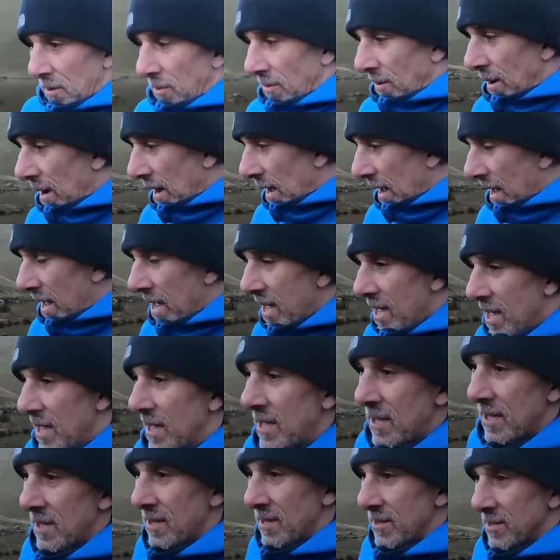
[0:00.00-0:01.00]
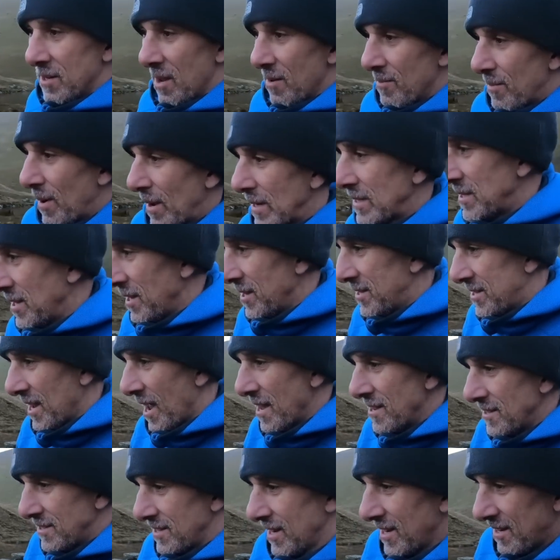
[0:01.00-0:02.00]
Right, let's get back to the
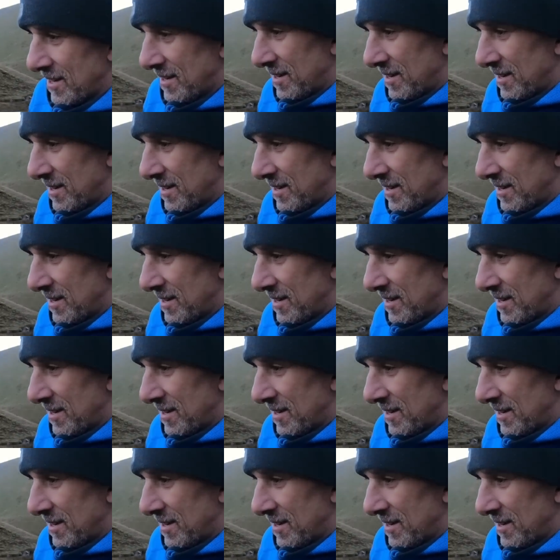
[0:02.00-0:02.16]
tent.